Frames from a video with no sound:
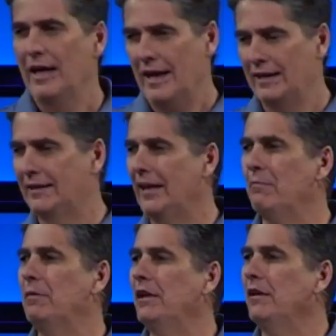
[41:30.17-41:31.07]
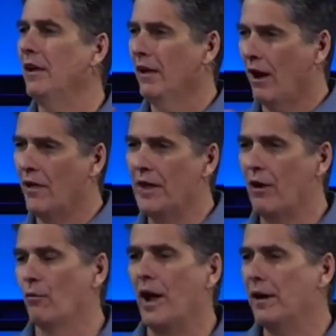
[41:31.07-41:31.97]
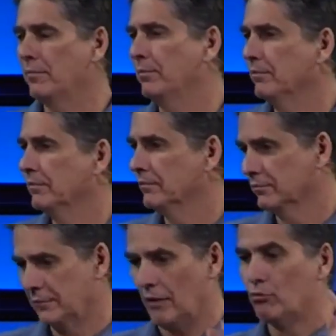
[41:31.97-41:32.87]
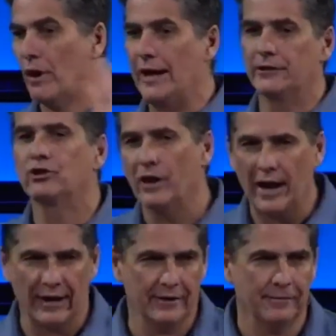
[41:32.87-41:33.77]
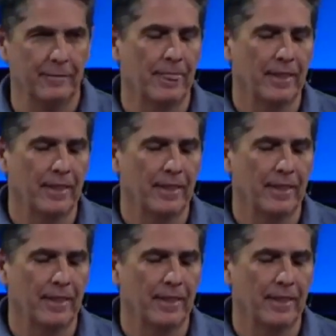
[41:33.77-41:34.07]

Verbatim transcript: and get me on that right, that right track.